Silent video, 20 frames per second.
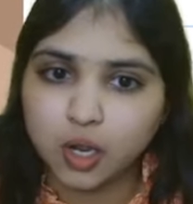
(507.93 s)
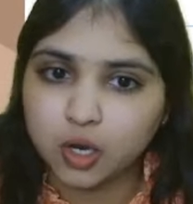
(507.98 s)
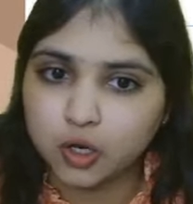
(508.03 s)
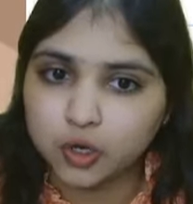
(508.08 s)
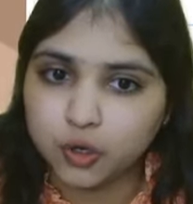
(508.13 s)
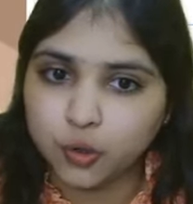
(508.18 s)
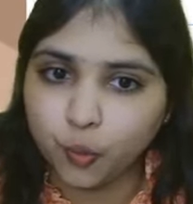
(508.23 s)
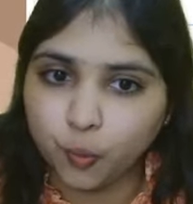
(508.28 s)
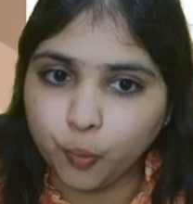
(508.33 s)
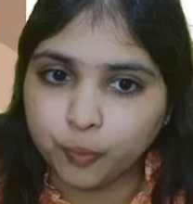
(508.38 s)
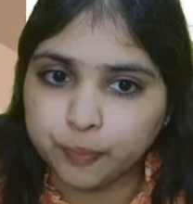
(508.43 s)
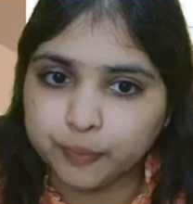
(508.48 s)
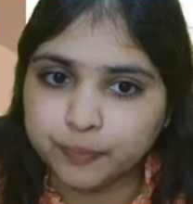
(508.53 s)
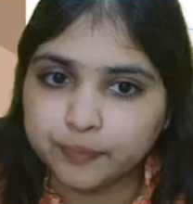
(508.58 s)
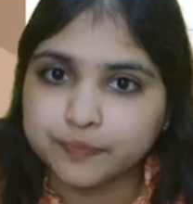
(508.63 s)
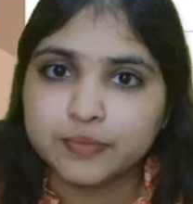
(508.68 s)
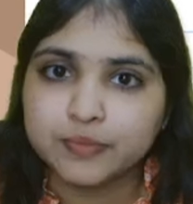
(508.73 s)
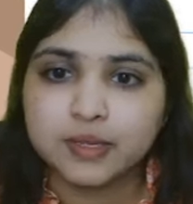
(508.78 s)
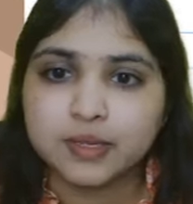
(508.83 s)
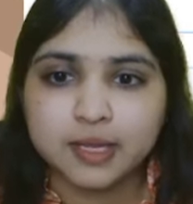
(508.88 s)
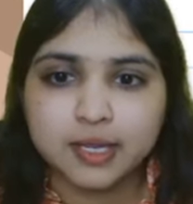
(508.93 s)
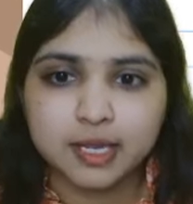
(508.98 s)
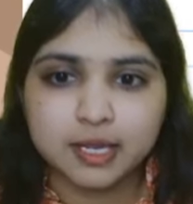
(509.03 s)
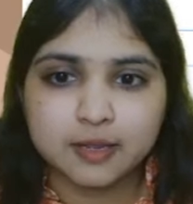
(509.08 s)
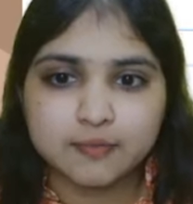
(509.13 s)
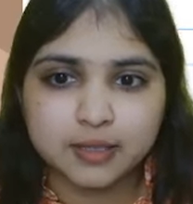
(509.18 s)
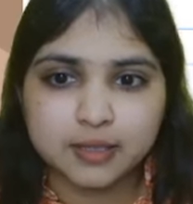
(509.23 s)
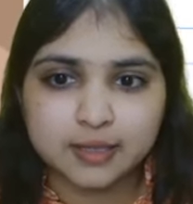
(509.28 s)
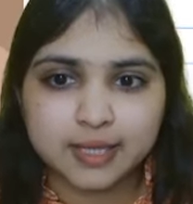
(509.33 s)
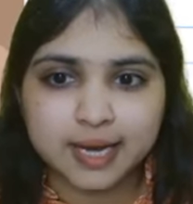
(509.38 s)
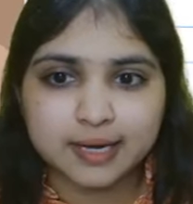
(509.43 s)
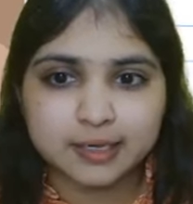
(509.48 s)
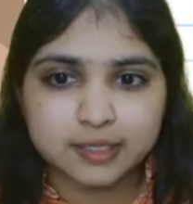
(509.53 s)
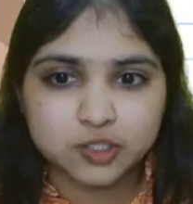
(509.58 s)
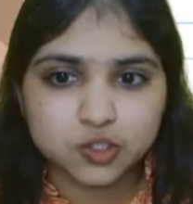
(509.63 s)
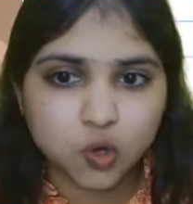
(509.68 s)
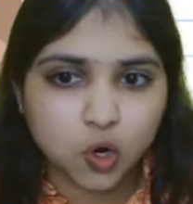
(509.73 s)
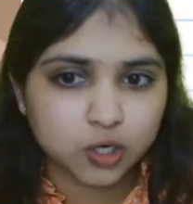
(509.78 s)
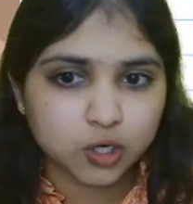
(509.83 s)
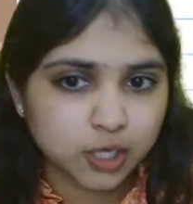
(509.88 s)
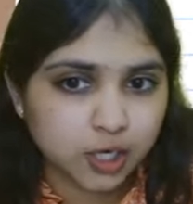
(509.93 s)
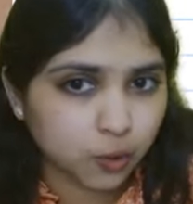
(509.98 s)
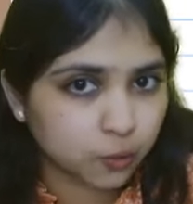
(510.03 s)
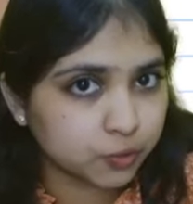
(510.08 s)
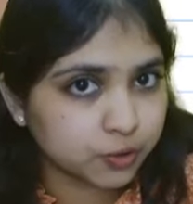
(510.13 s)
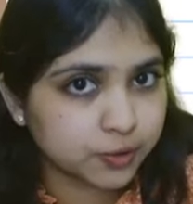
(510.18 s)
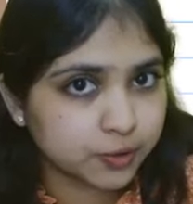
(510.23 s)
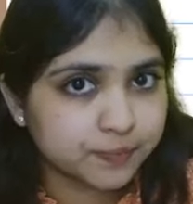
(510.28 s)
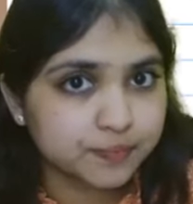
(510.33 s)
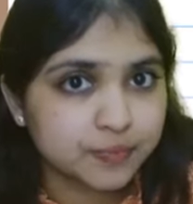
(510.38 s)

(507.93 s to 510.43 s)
No, even that is not allowed.